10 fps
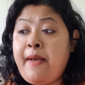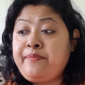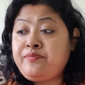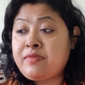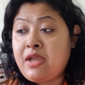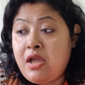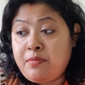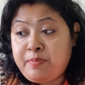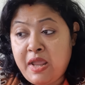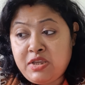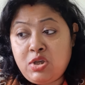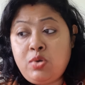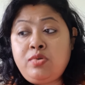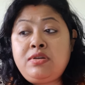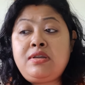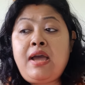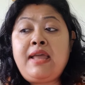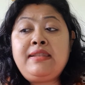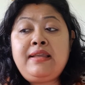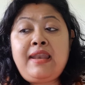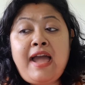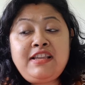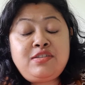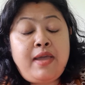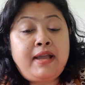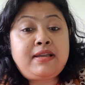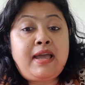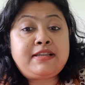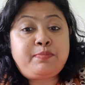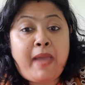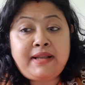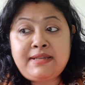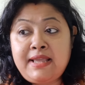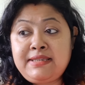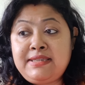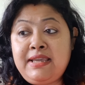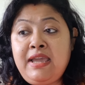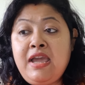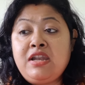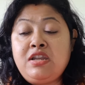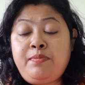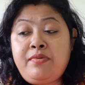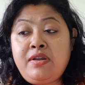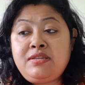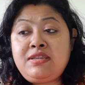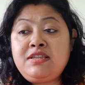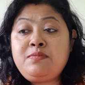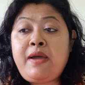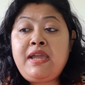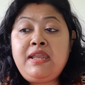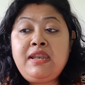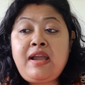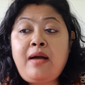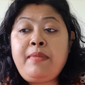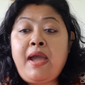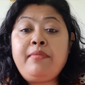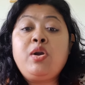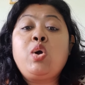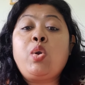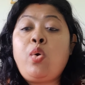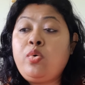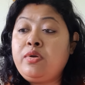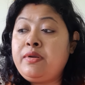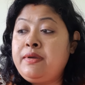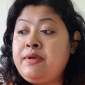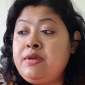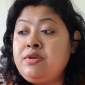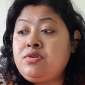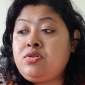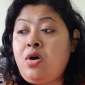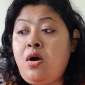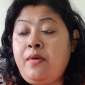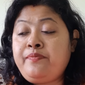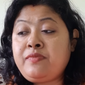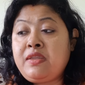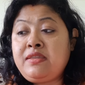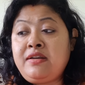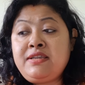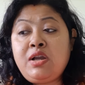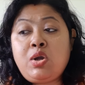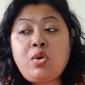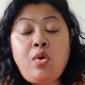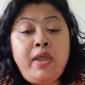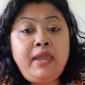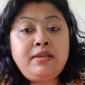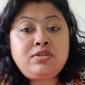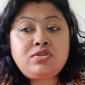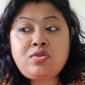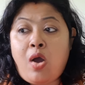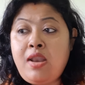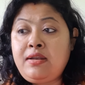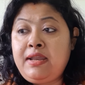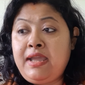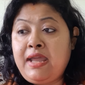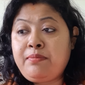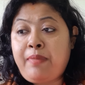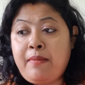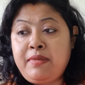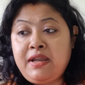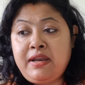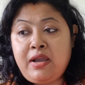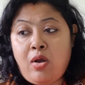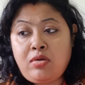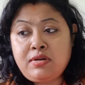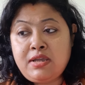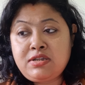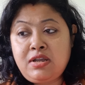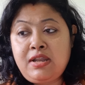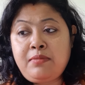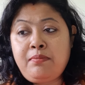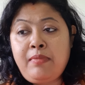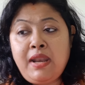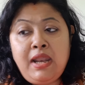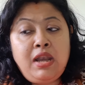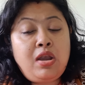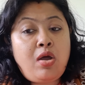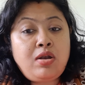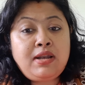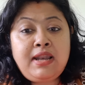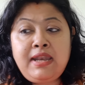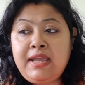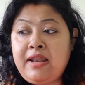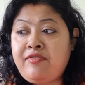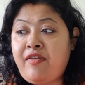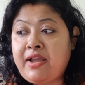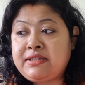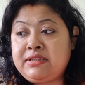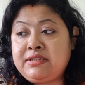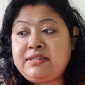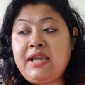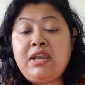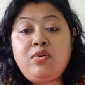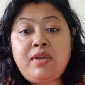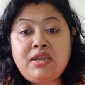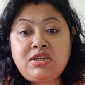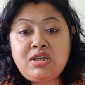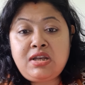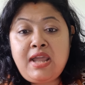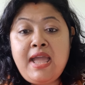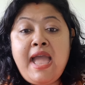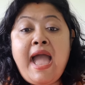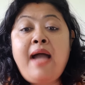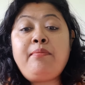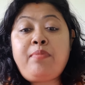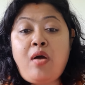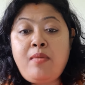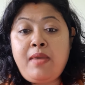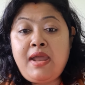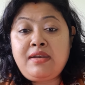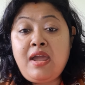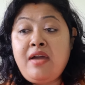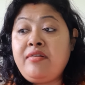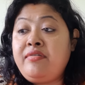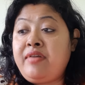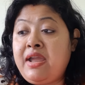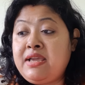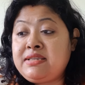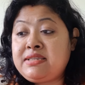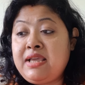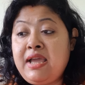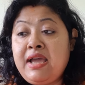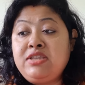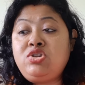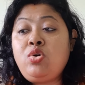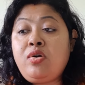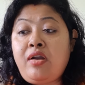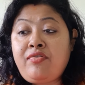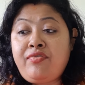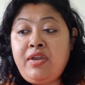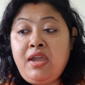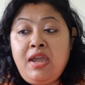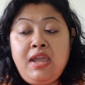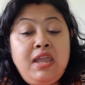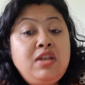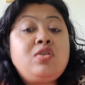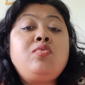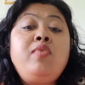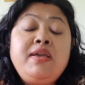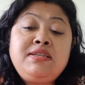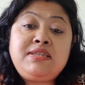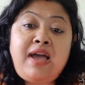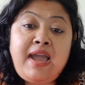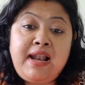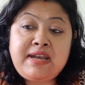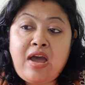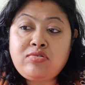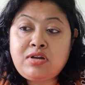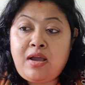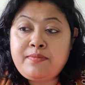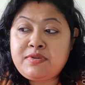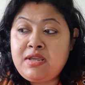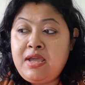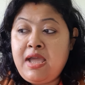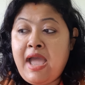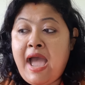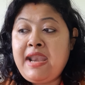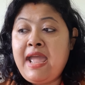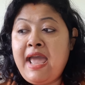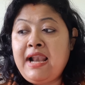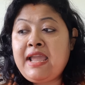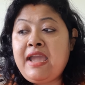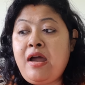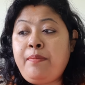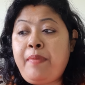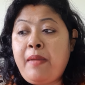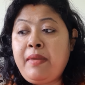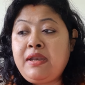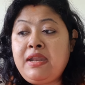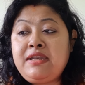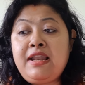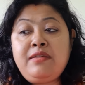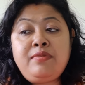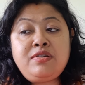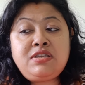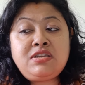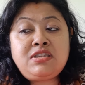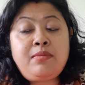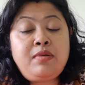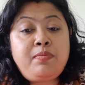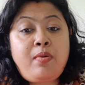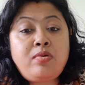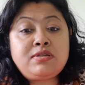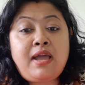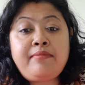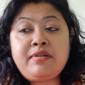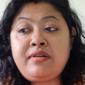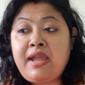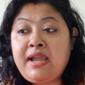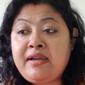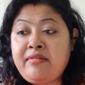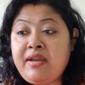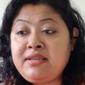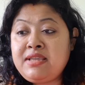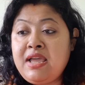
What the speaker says: plateaued and the life expectancy differences by income have grown. So there is a growing scholarly and public recognition that many non-clinical factors, education, employment, race, geography, influence the health outcomes. And healthcare payment and delivery system reports have encouraged